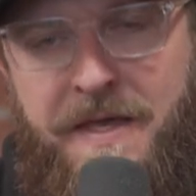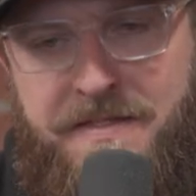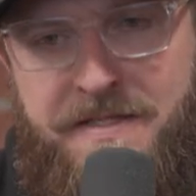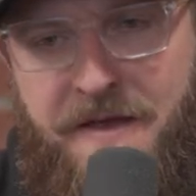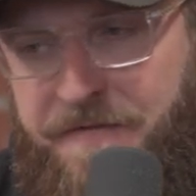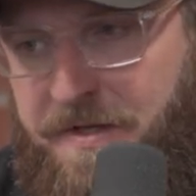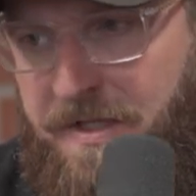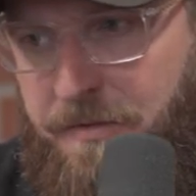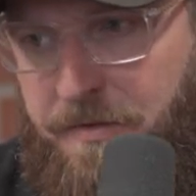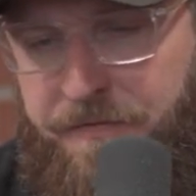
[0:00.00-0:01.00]
is
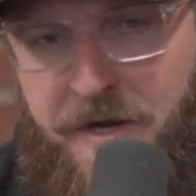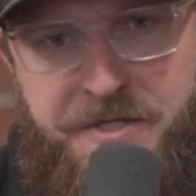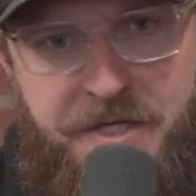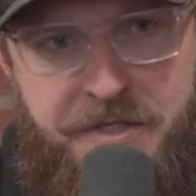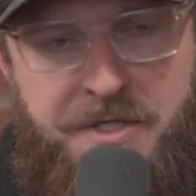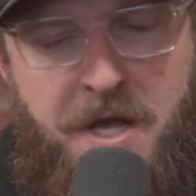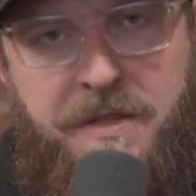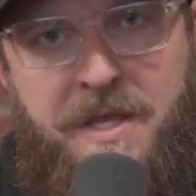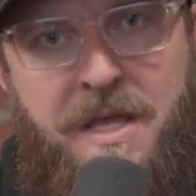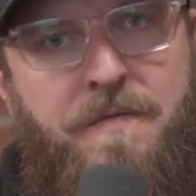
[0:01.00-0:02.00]
definitely refreshing.
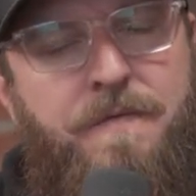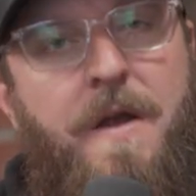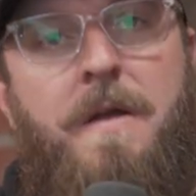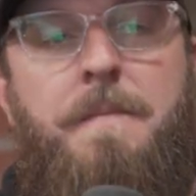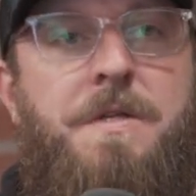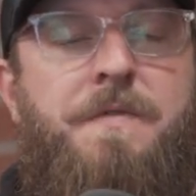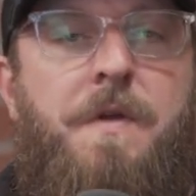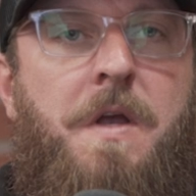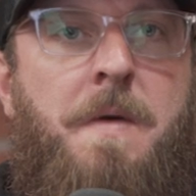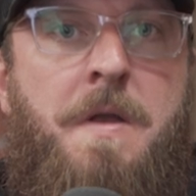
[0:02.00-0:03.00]
Chuck, thank you very much
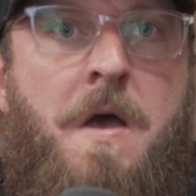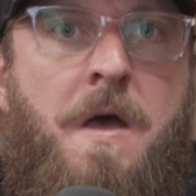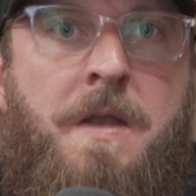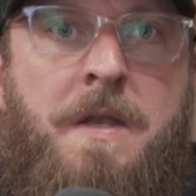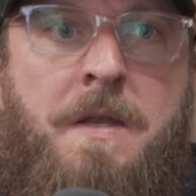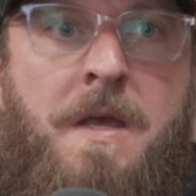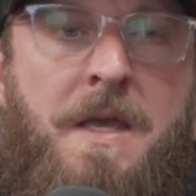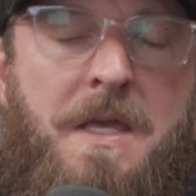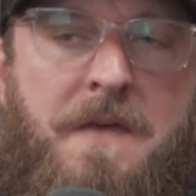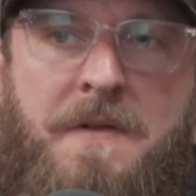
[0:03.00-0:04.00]
for coming on and
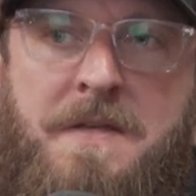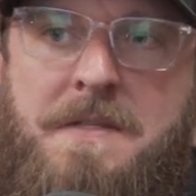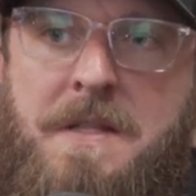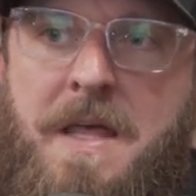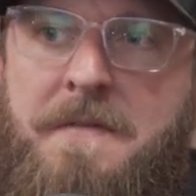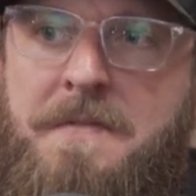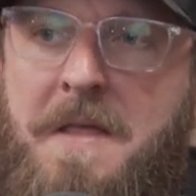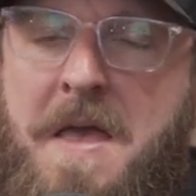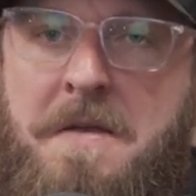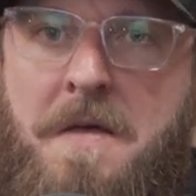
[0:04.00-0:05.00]
giving us the lay of the
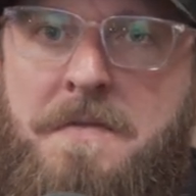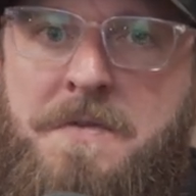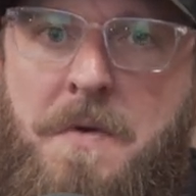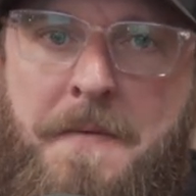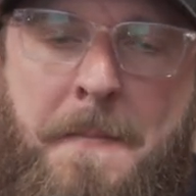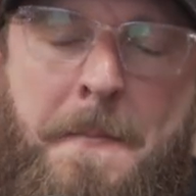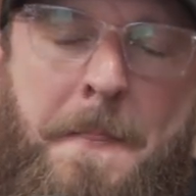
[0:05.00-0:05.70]
land on this one.